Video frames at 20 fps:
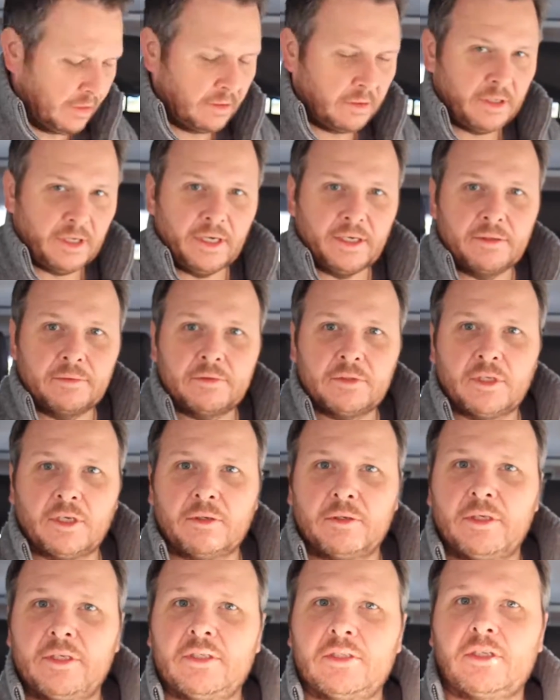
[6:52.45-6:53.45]
Okay, so
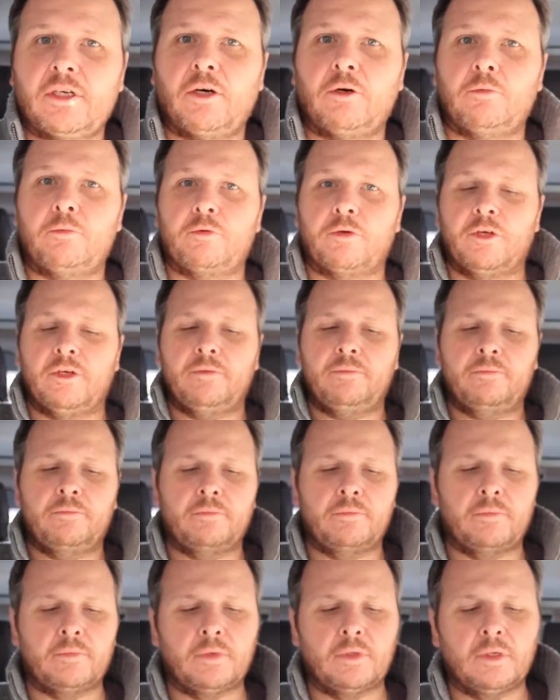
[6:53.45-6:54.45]
here's the culprit,
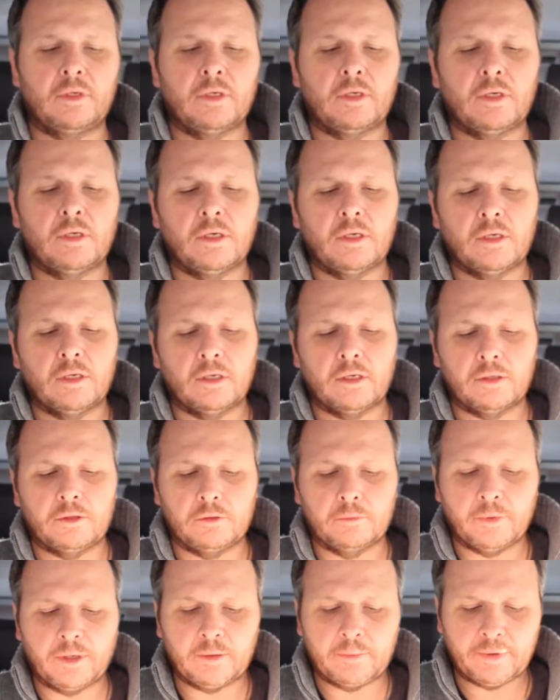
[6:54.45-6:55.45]
and
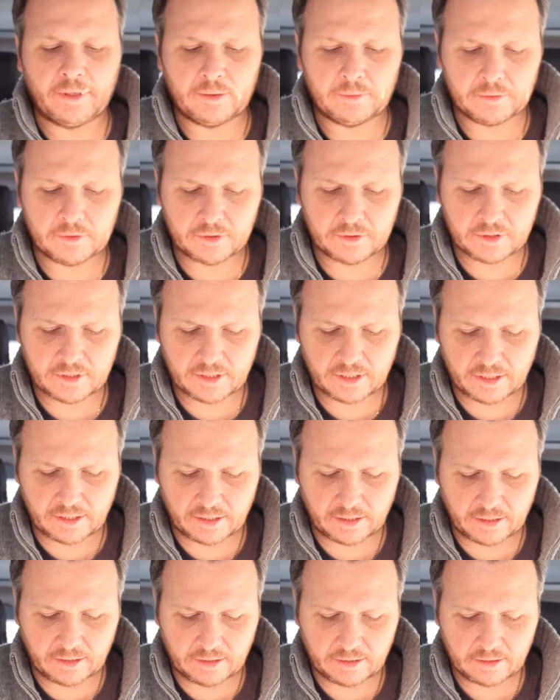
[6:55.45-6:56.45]
you may be able to
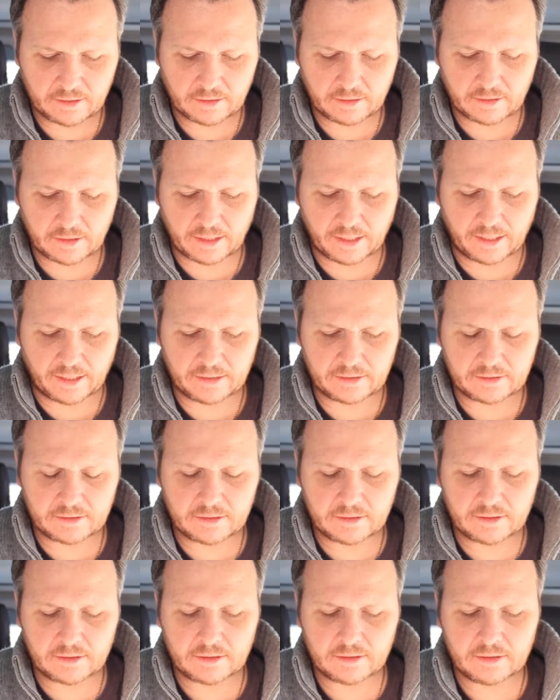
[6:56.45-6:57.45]
see
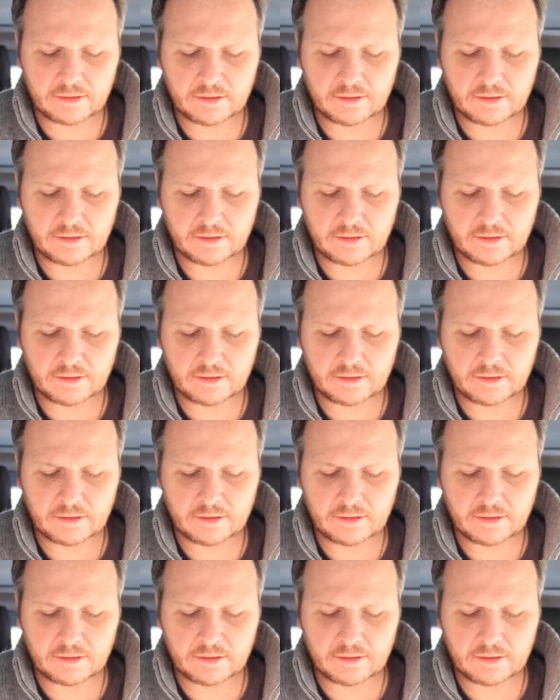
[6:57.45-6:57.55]
that